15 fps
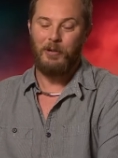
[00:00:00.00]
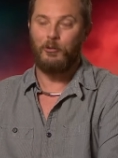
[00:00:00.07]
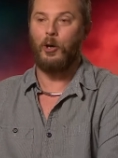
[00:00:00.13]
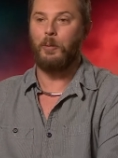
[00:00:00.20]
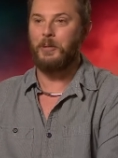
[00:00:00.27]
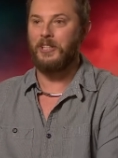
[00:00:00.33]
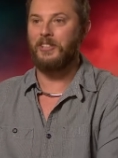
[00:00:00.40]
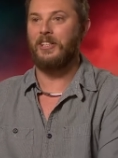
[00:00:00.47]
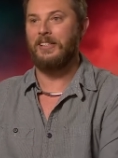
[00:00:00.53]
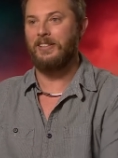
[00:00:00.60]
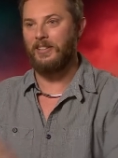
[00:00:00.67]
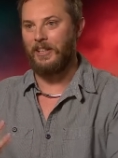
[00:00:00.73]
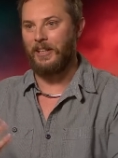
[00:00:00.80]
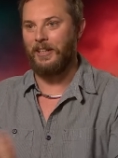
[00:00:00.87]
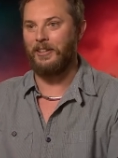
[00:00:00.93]
Rob
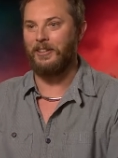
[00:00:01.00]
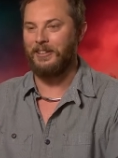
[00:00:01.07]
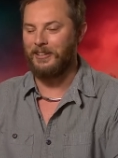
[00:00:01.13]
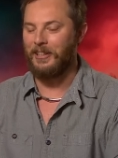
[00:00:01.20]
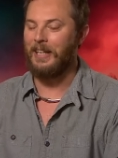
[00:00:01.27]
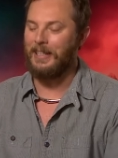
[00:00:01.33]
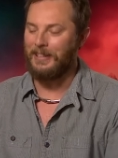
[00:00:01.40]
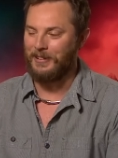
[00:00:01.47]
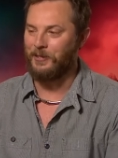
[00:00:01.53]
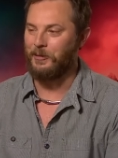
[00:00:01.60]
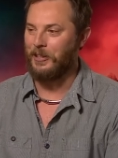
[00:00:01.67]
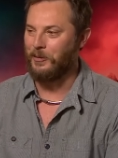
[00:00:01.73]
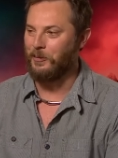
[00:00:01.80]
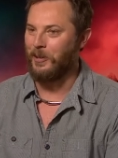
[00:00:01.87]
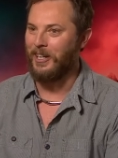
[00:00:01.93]
Kaczynski, who
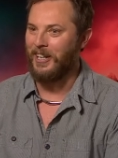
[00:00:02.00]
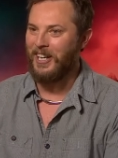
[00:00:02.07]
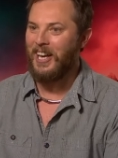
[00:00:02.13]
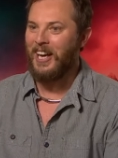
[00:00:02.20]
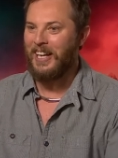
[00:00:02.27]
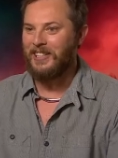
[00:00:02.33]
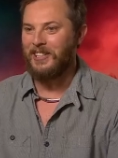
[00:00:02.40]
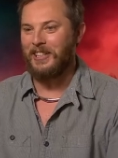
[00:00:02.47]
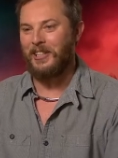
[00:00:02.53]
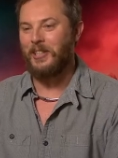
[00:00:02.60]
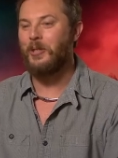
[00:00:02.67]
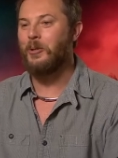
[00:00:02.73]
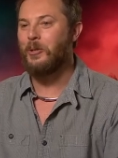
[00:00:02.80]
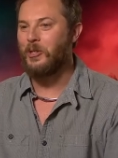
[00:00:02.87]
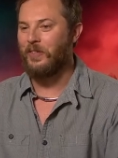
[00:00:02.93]
is a
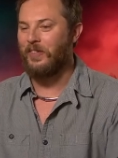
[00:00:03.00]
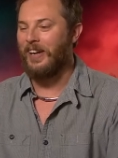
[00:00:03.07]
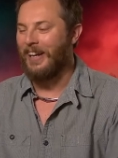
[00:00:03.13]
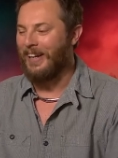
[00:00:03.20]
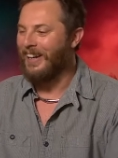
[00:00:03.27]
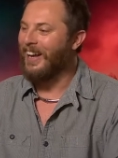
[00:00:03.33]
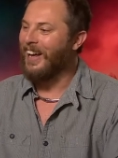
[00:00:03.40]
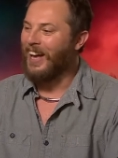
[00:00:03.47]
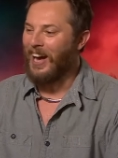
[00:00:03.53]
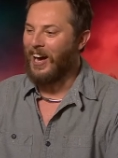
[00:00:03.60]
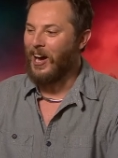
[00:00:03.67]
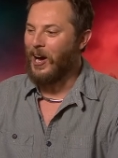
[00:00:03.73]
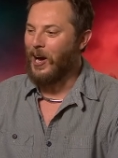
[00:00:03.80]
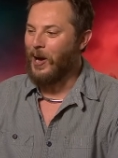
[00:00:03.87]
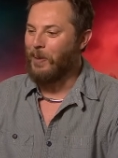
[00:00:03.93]
huge fan,
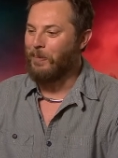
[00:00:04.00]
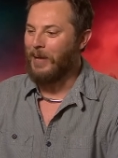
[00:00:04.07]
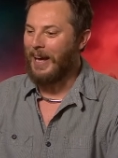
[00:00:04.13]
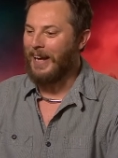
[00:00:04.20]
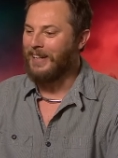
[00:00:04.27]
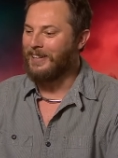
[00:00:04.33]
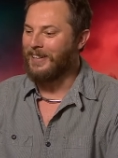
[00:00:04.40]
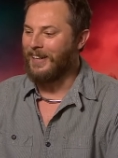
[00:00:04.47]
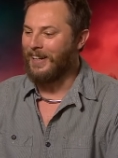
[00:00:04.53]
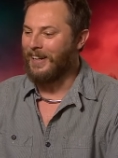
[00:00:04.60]
and